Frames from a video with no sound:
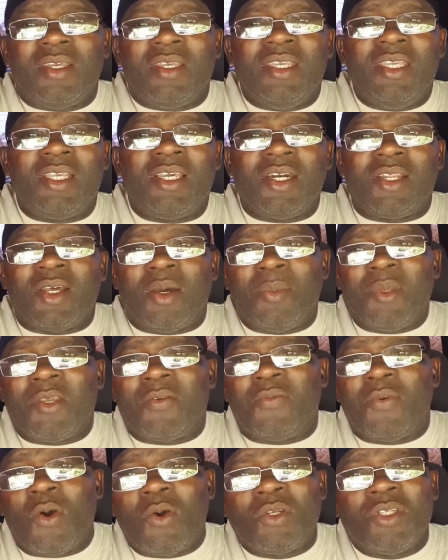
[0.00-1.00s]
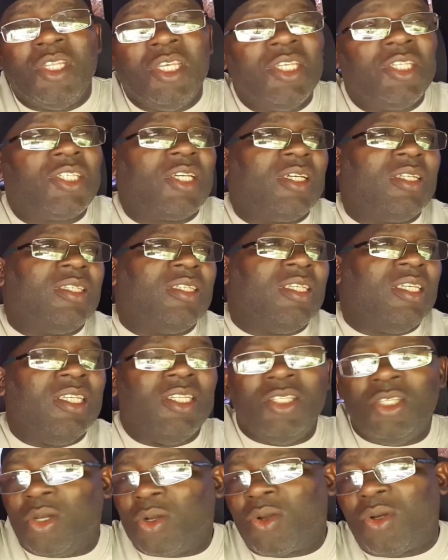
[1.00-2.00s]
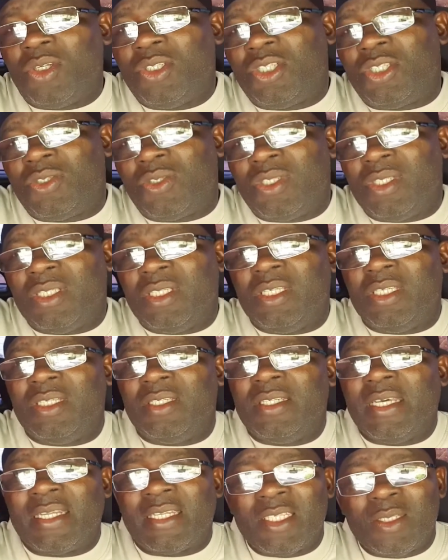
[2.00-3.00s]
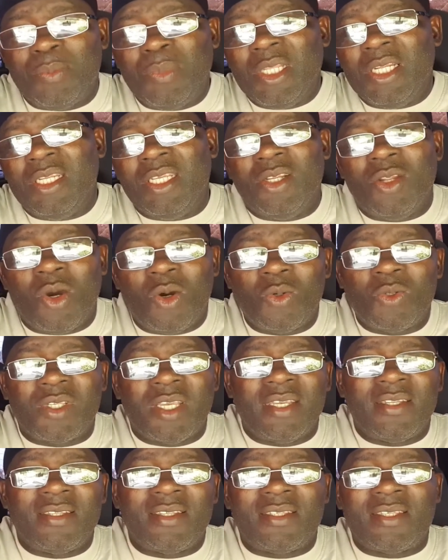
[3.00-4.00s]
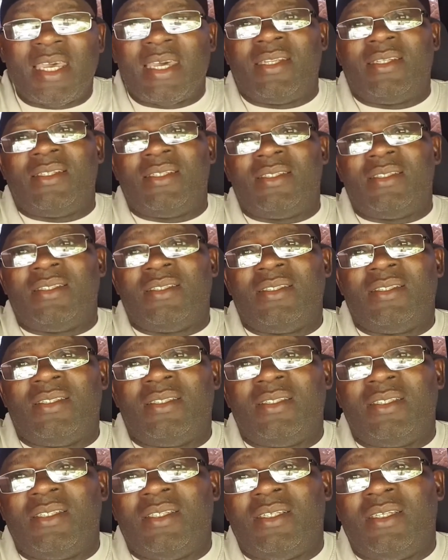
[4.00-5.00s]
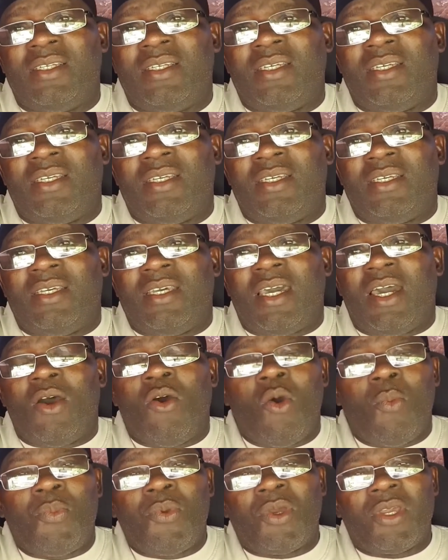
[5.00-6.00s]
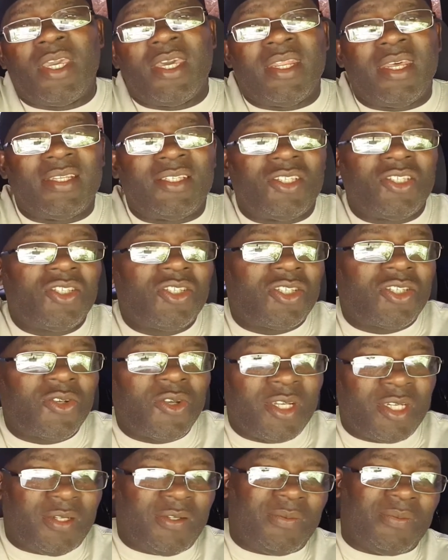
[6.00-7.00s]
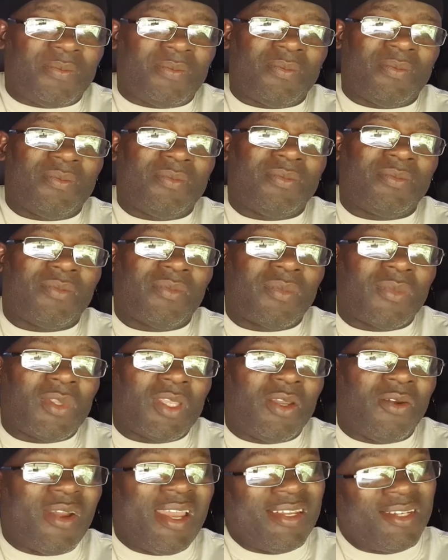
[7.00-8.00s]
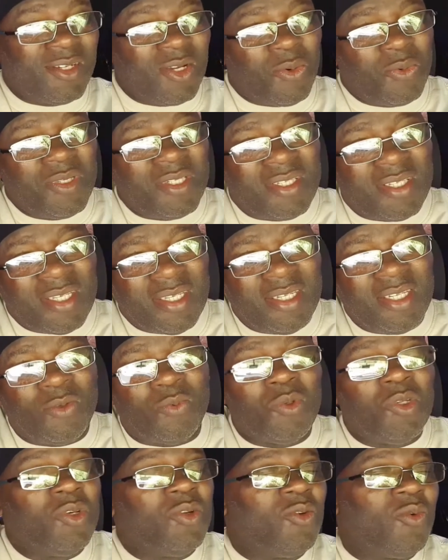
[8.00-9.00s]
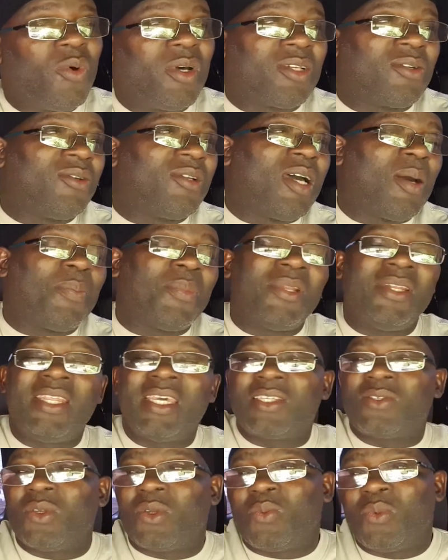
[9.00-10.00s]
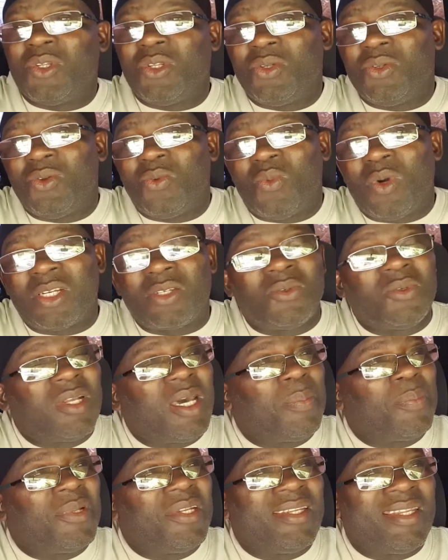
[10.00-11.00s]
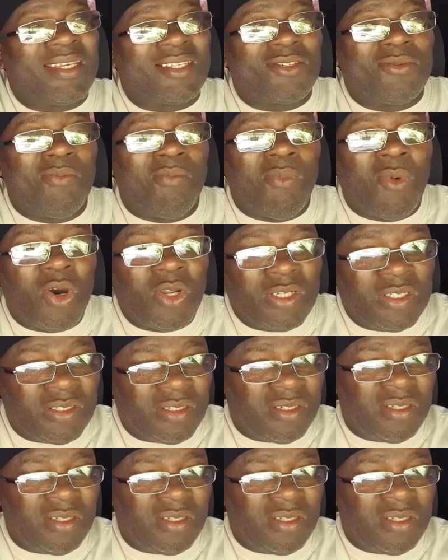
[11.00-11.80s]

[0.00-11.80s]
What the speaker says: economic foundation in your country. That is building house and sand. I hope you get that straight. Right now we're seeing it. We don't know what could happen next week. We don't know what could happen next month.